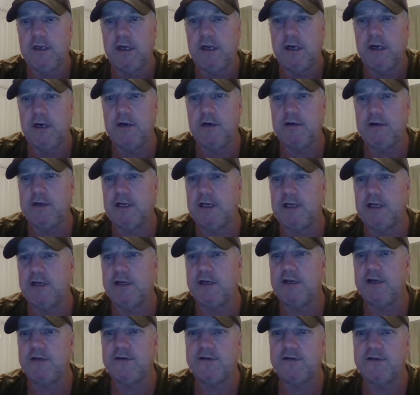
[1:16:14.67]
I'm
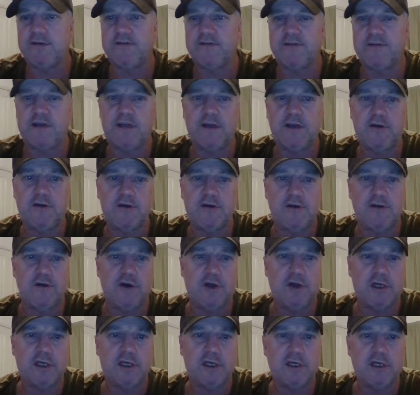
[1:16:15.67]
going to say good
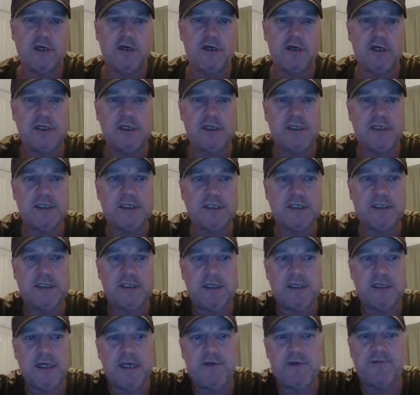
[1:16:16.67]
night, guys.
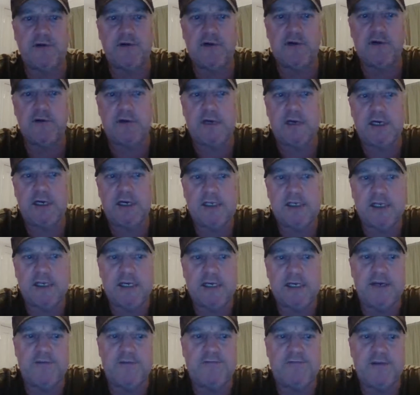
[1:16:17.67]
Have a great
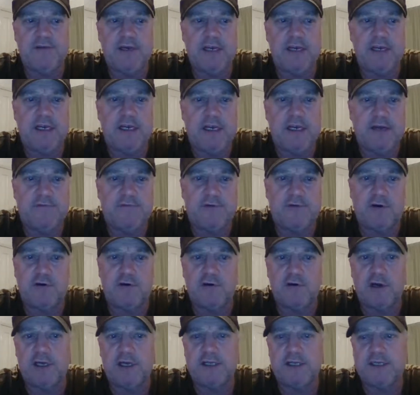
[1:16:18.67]
evening. Have a
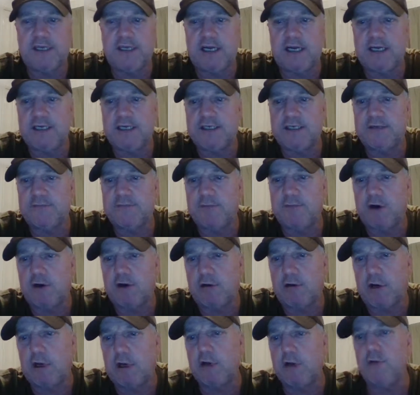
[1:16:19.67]
great day
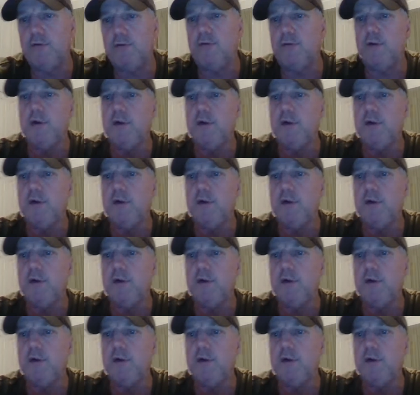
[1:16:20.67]
tomorrow.